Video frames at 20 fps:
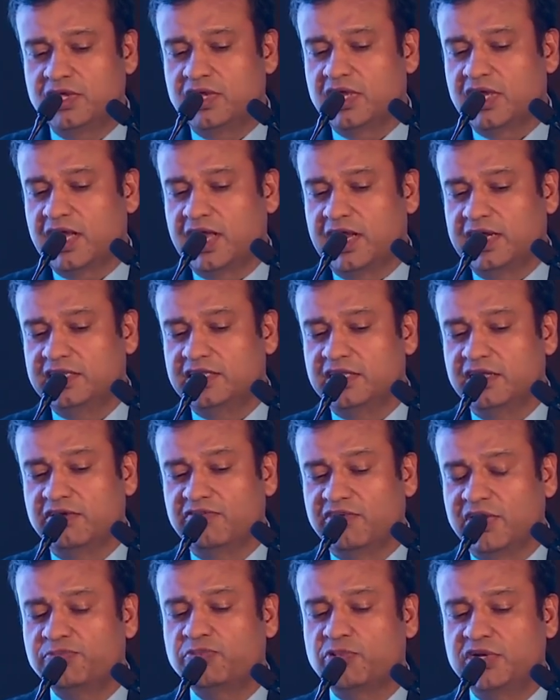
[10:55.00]
and
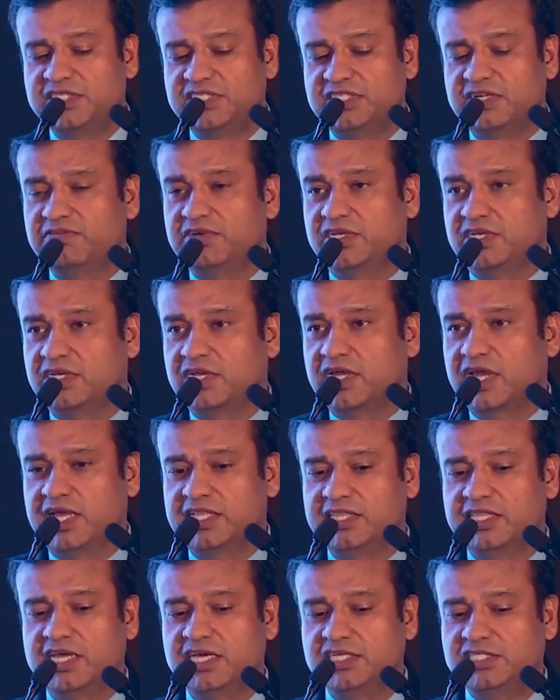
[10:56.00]
1.7, and
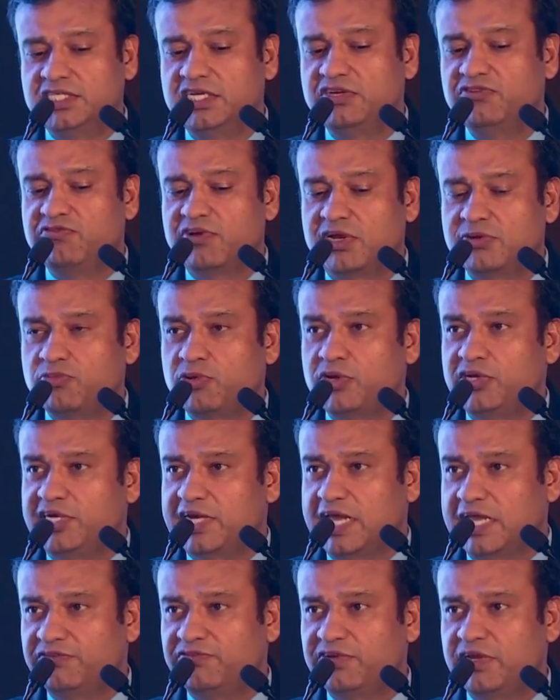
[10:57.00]
they achieved
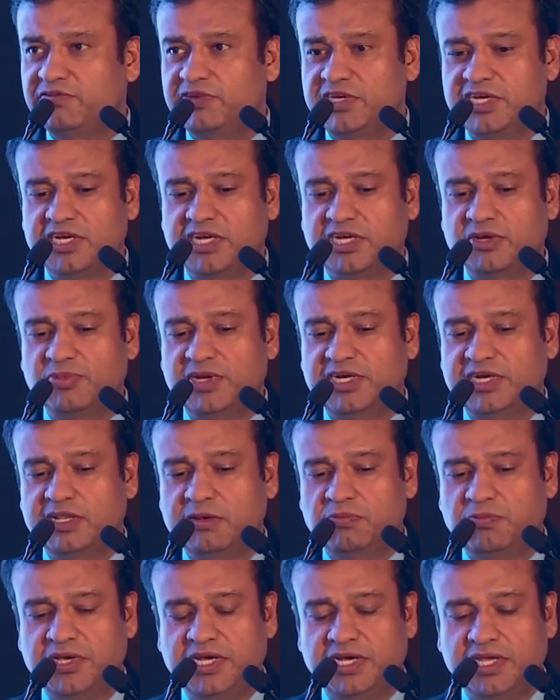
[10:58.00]
1.95 in incremental
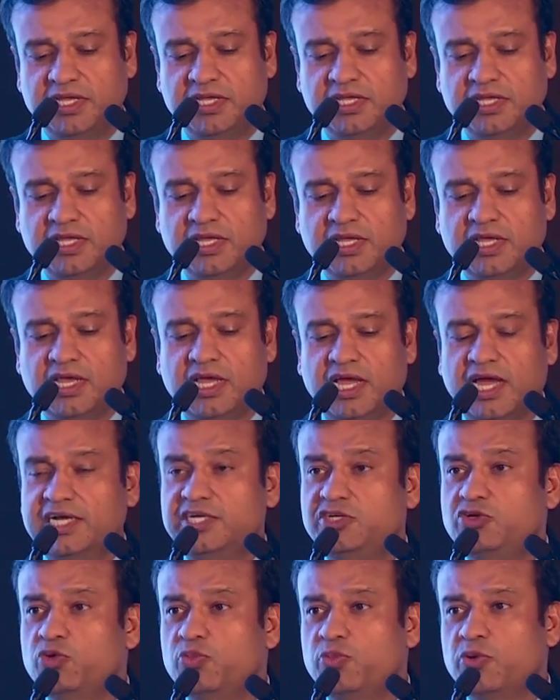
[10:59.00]
PD and
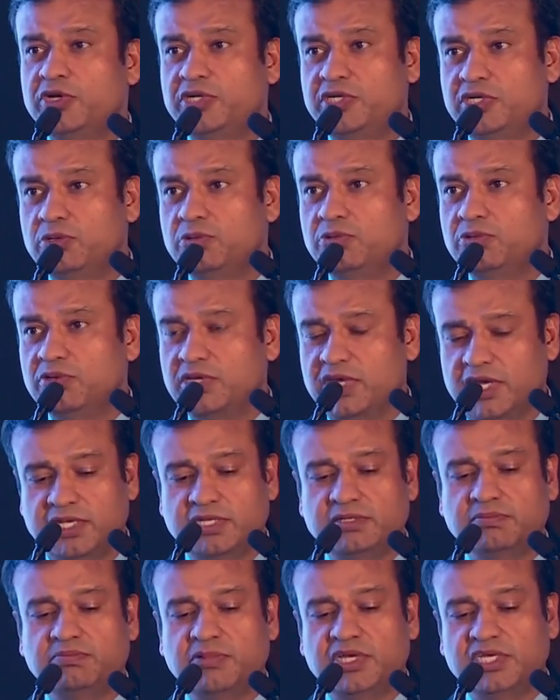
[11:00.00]
2.2
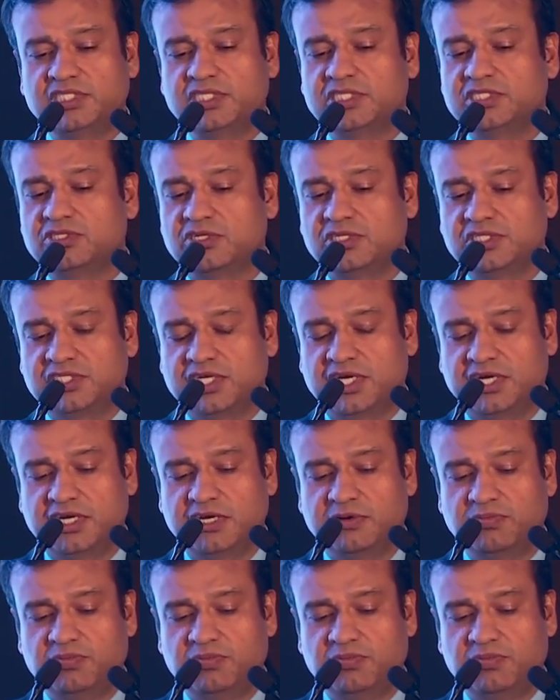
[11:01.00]
in patients on standard